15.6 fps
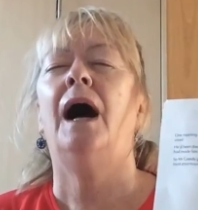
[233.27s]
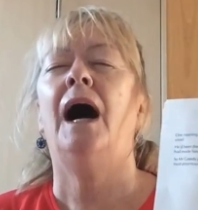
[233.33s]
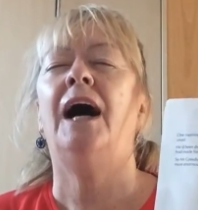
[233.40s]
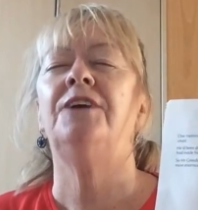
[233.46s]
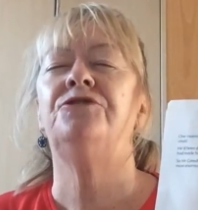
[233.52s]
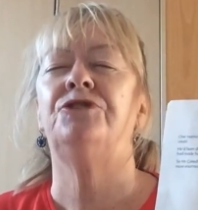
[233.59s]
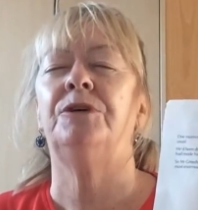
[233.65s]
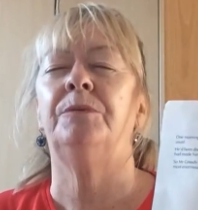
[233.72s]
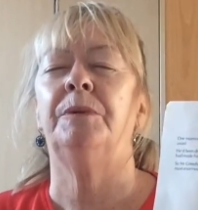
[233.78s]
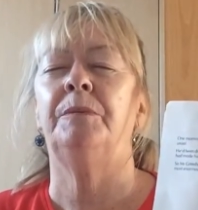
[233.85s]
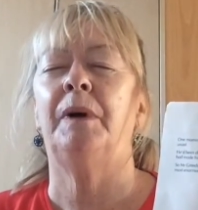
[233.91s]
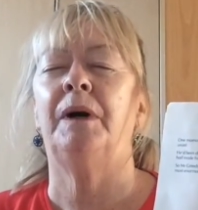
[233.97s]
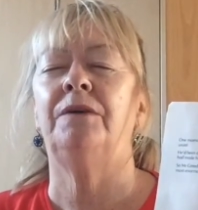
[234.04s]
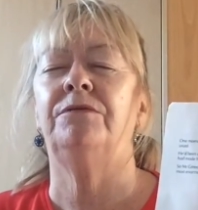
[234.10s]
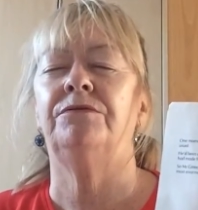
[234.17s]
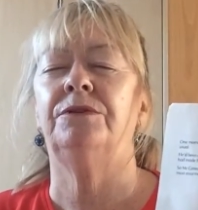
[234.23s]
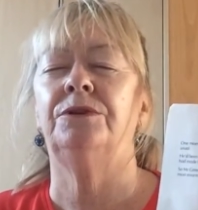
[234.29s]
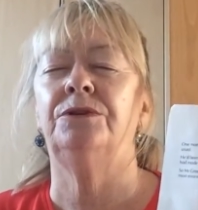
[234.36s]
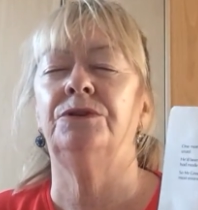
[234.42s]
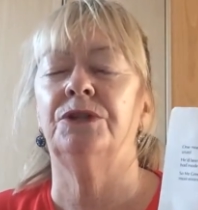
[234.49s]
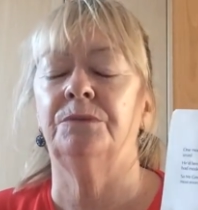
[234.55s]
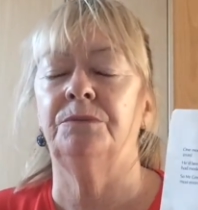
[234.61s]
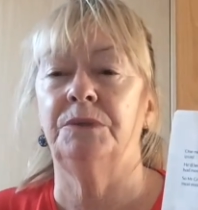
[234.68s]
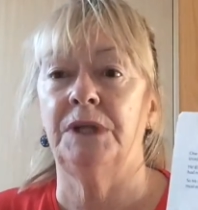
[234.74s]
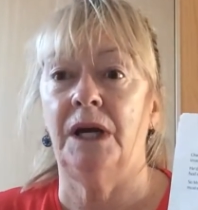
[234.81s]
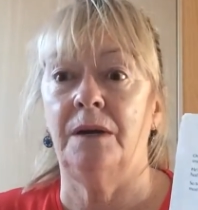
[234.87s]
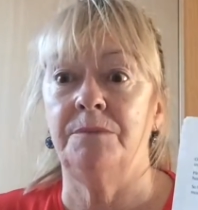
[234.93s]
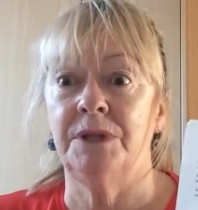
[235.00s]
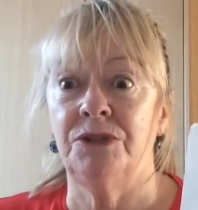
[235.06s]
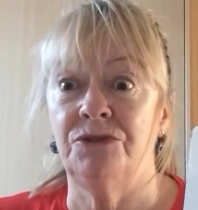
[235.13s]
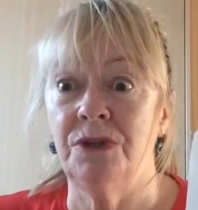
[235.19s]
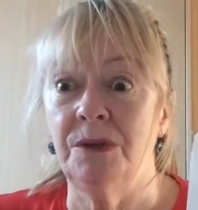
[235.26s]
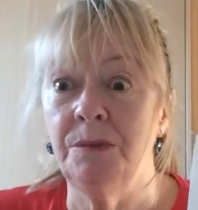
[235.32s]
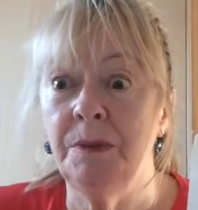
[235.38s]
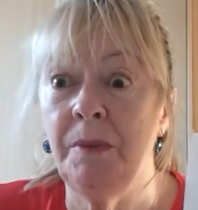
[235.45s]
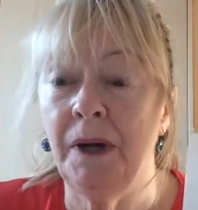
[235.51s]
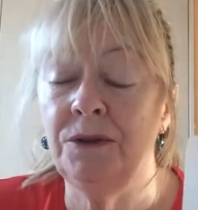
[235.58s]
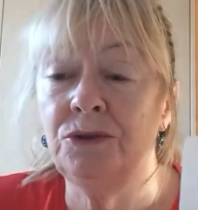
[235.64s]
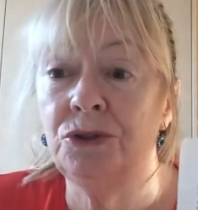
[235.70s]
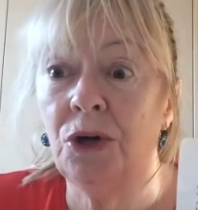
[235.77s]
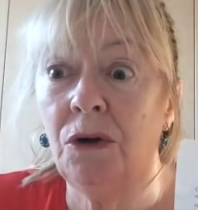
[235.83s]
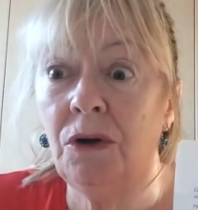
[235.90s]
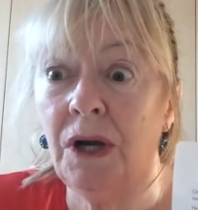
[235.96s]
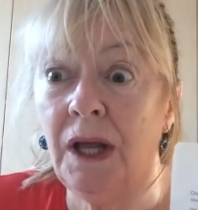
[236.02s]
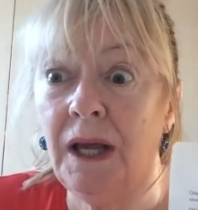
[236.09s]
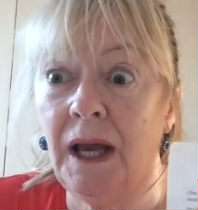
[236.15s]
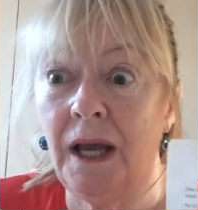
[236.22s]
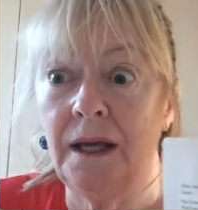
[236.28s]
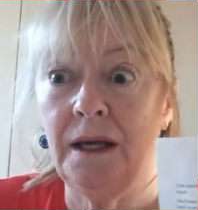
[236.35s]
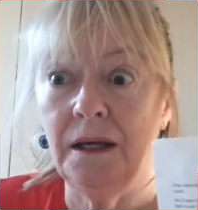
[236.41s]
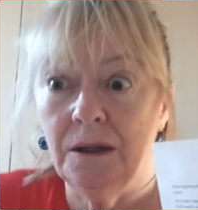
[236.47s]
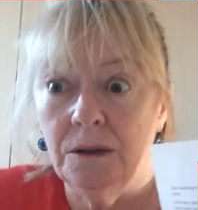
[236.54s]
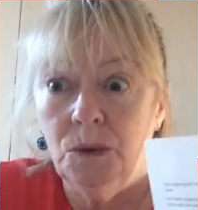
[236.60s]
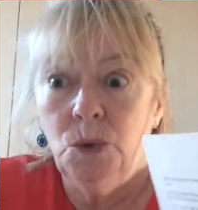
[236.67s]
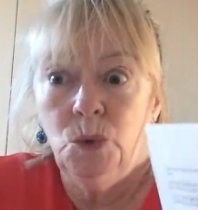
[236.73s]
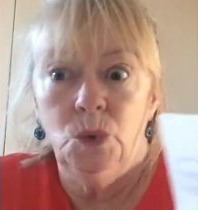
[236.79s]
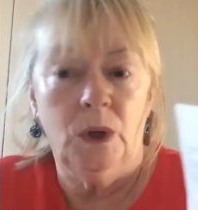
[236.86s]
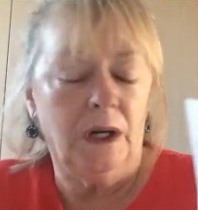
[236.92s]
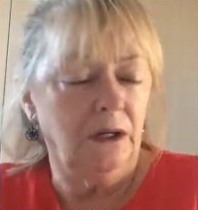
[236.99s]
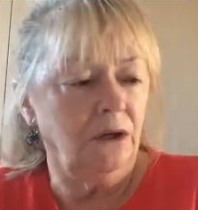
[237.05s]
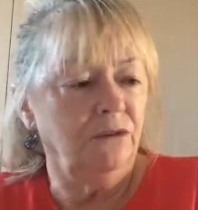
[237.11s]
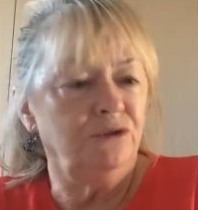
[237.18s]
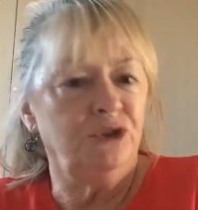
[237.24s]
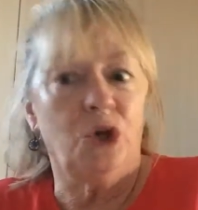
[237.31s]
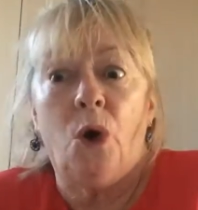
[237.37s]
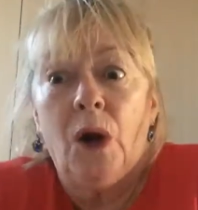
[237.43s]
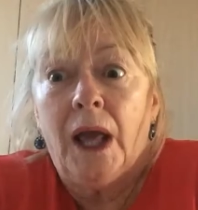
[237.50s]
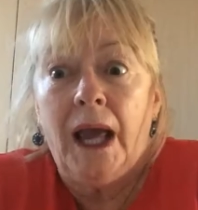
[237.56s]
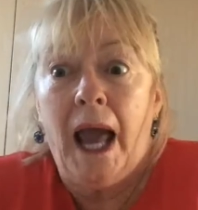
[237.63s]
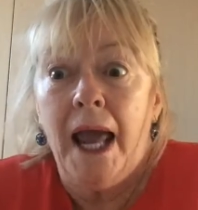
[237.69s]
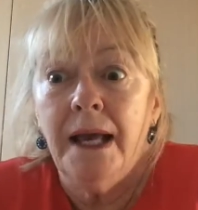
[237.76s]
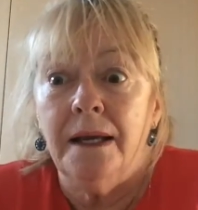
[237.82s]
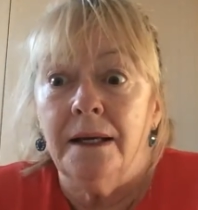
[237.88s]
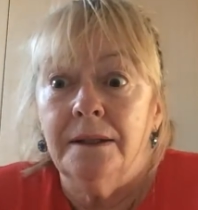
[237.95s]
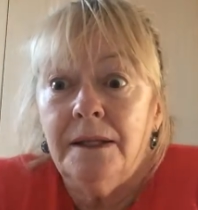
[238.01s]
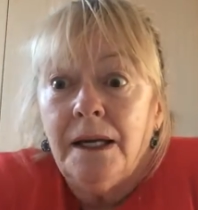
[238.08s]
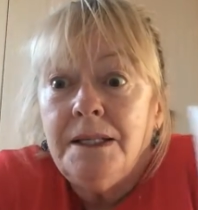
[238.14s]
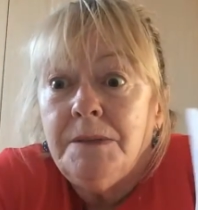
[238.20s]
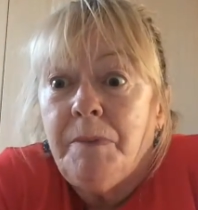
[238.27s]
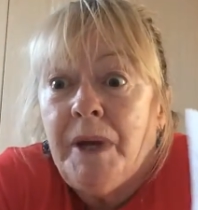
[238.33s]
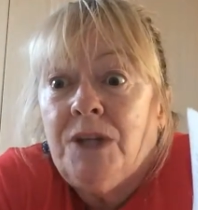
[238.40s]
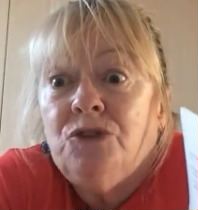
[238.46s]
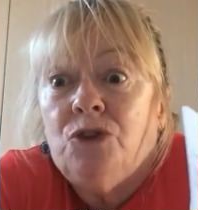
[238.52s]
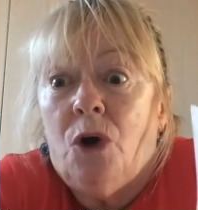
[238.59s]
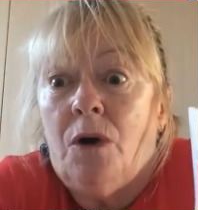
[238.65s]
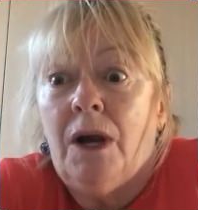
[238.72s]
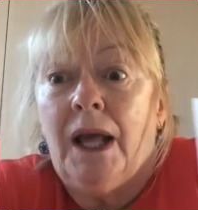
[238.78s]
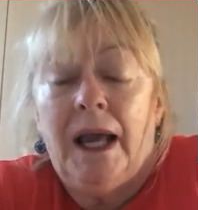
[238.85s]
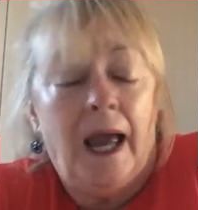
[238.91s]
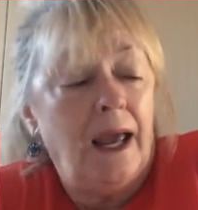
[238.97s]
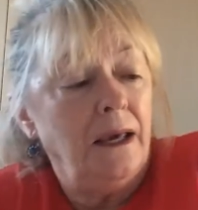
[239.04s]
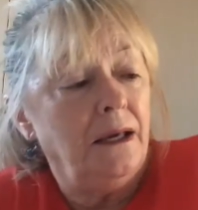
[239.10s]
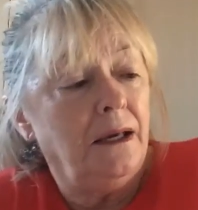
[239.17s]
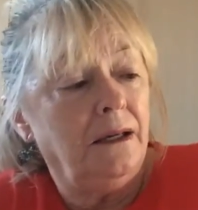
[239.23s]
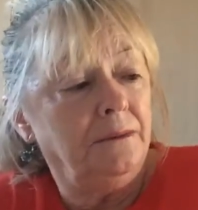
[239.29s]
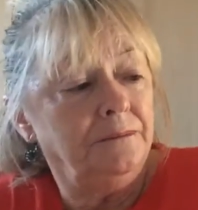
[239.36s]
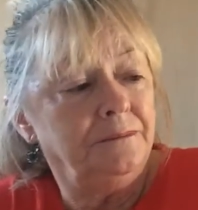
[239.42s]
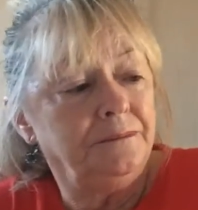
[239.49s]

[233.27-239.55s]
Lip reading: I dream about food sometimes. I dream about chocolate cake. Oof, I love chocolate cake. Nice bit of chocolate cake.